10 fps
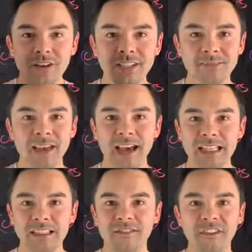team that
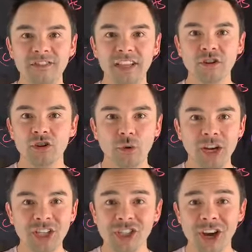has 15 or 20
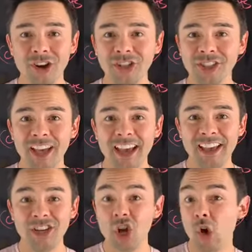sharers,
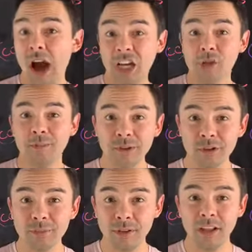no actual
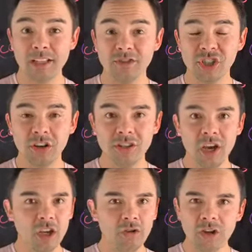builders but lots of sharers,
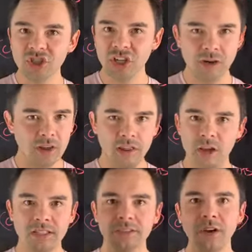you can generate
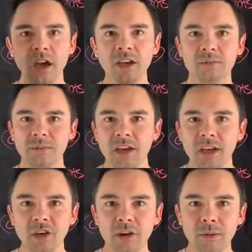lots of volume.
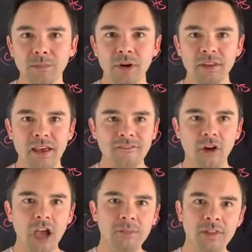You can put that
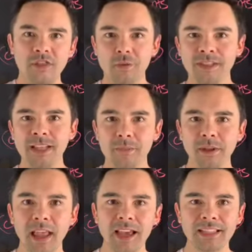volume in 3 separate
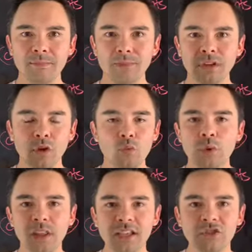legs and build a
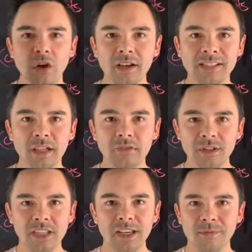really strong silver
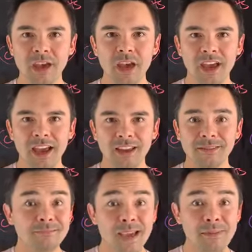team.
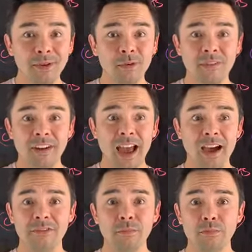And maybe you even
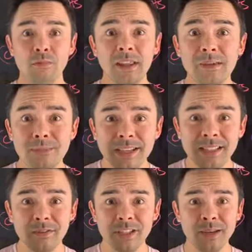have a really big
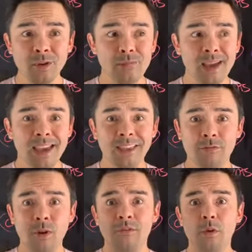silver team where you're making
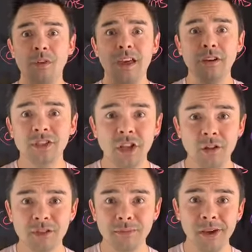$3,000 or
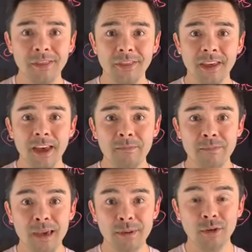$4,000 a month.
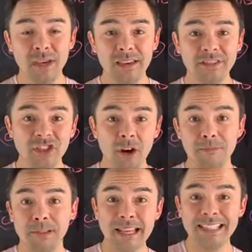Maybe you even
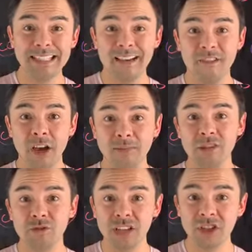start placing that volume
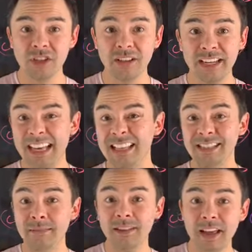strategically and hit
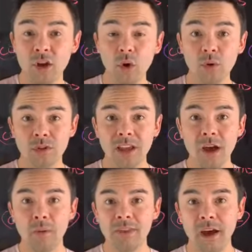something like gold
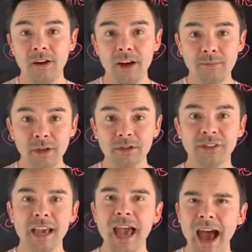without any builders.
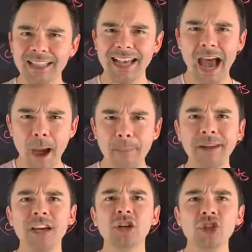Has it happened?
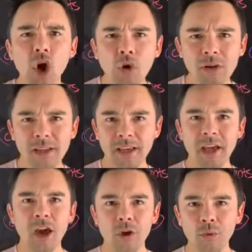Totally.
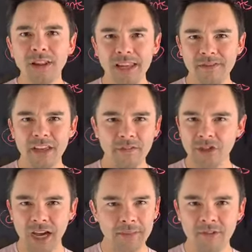Will it ever give you
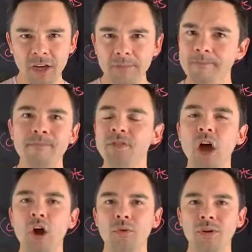time freedom?
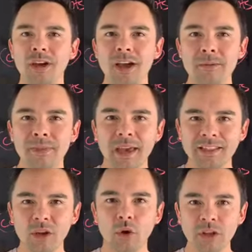No, because
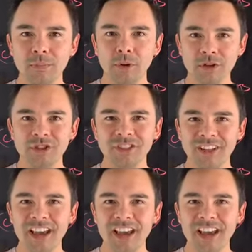the only person